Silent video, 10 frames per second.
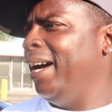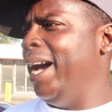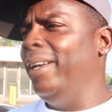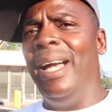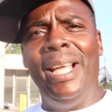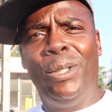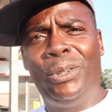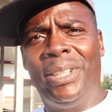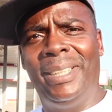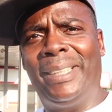I done got
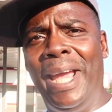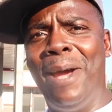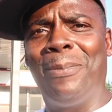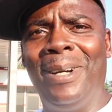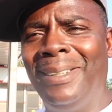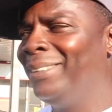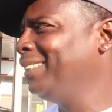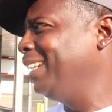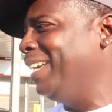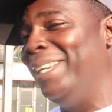used to this camera,
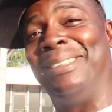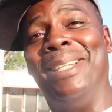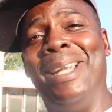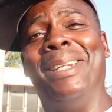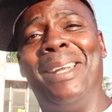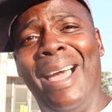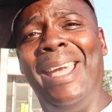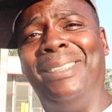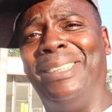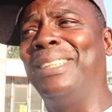and there's nothing
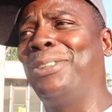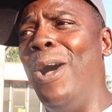like just